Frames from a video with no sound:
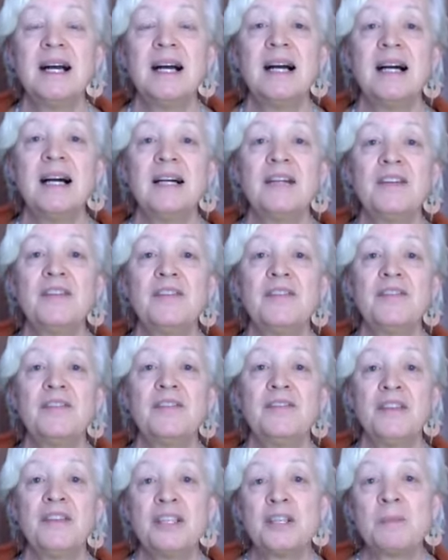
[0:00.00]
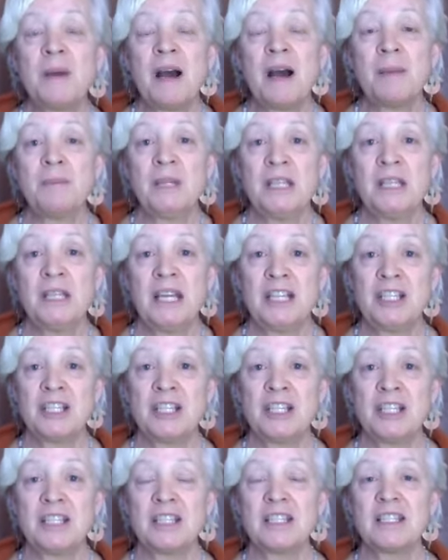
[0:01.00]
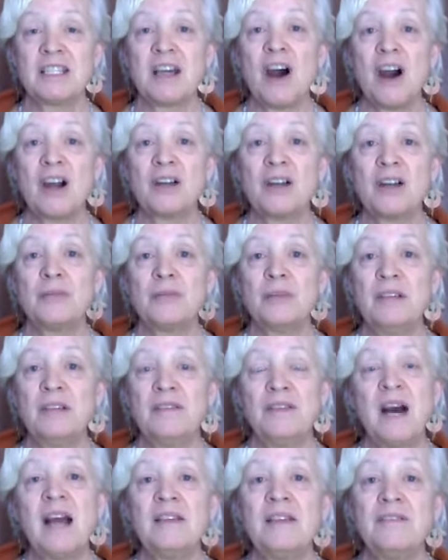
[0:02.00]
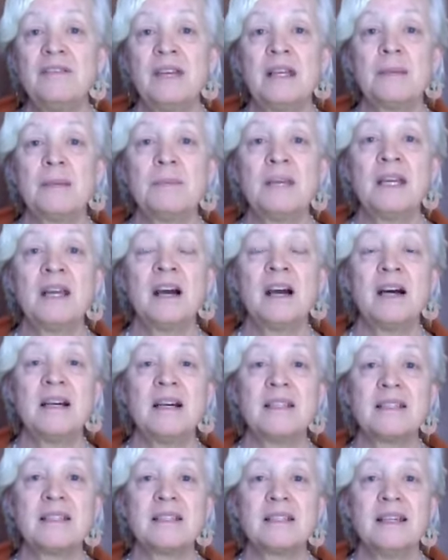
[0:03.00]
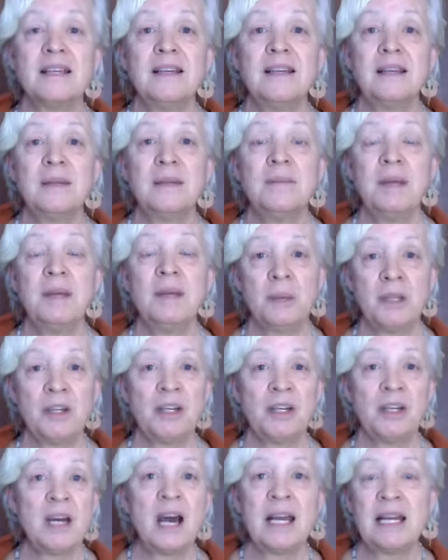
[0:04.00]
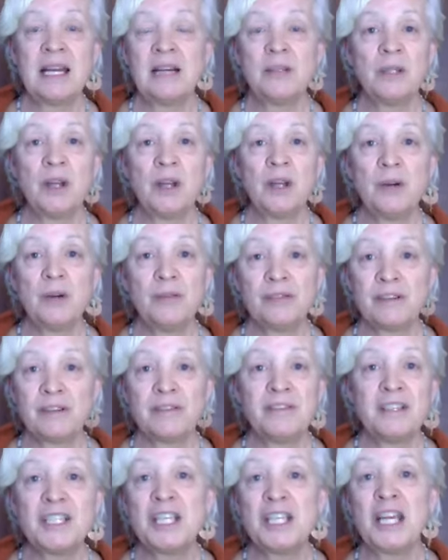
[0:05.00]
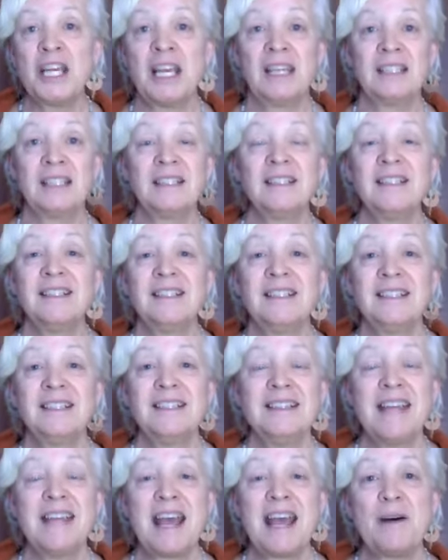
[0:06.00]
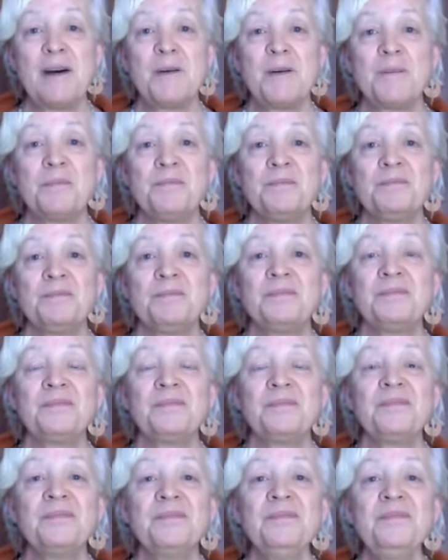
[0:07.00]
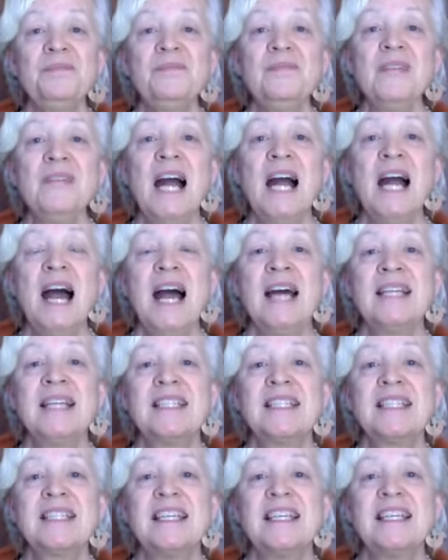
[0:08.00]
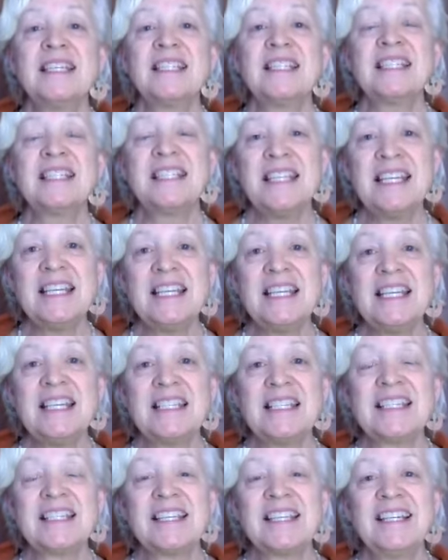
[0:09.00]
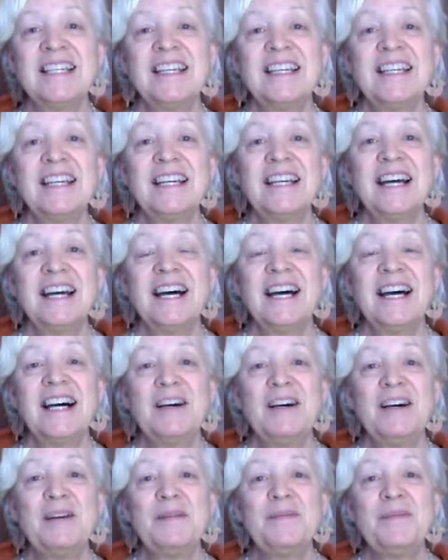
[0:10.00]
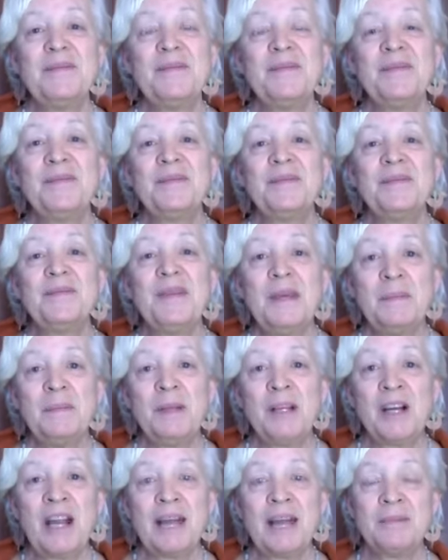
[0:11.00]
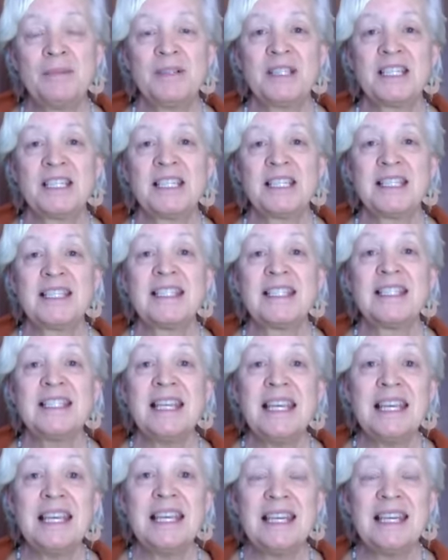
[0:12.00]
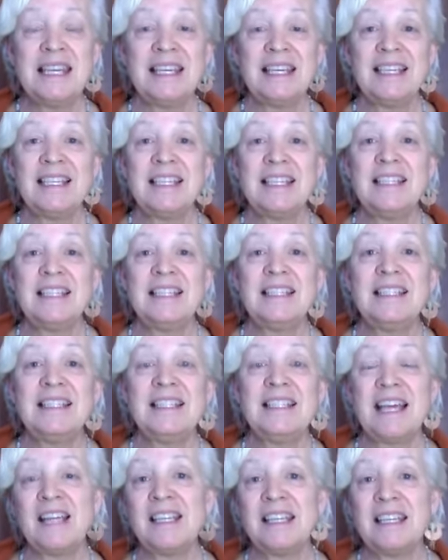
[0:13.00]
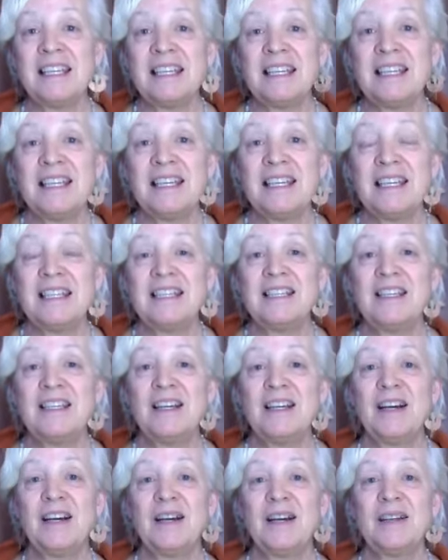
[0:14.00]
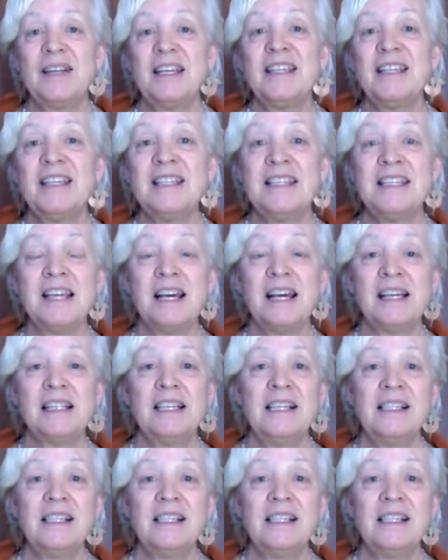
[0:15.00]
Uh, fish populations are reviving because people are not out overfishing now. And in cities, uh, people are able to see in Delhi, in uh, India,